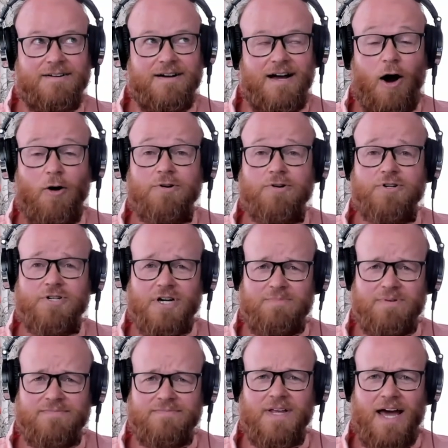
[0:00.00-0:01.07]

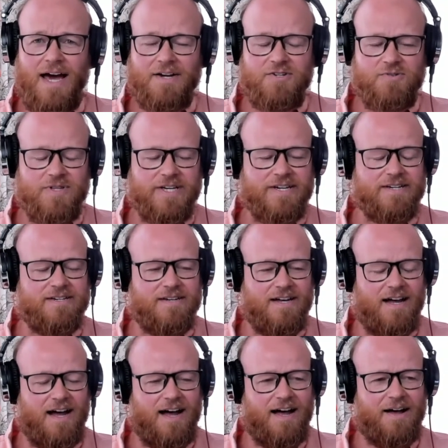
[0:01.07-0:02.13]
Ownership, actually.
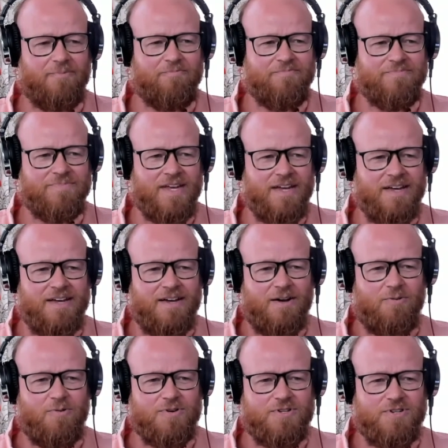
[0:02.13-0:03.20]

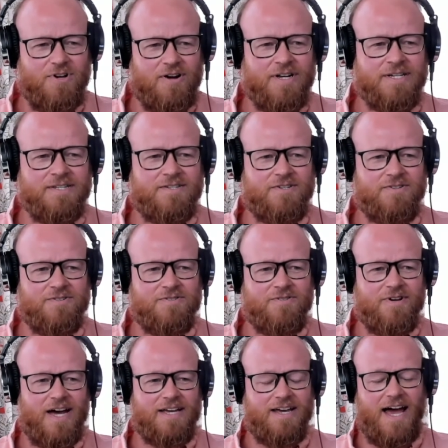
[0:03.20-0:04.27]
We're starting
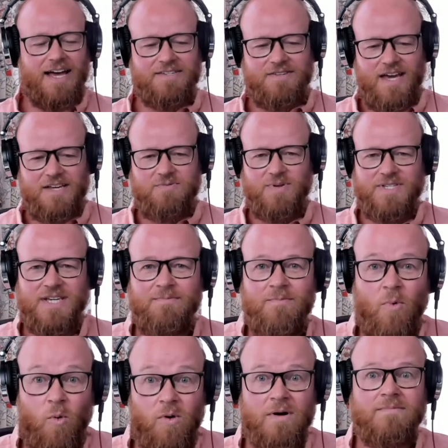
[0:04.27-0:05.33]
to, as we see
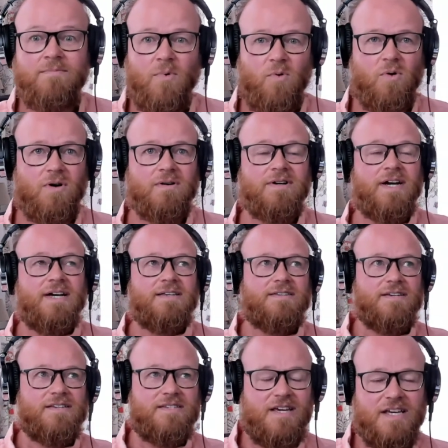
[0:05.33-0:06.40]
more and more
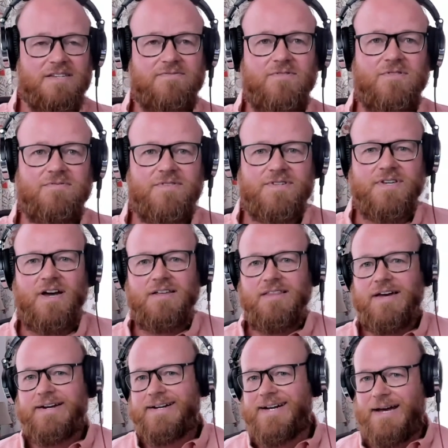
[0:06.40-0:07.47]
successful facade
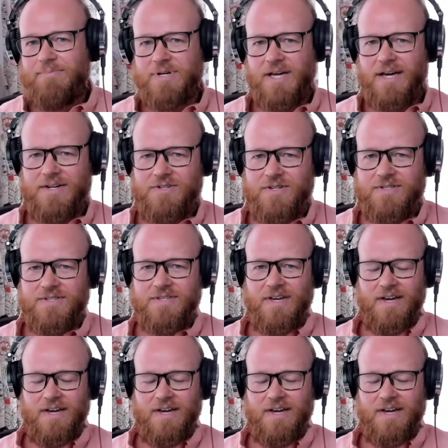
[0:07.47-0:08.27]
lighting applications,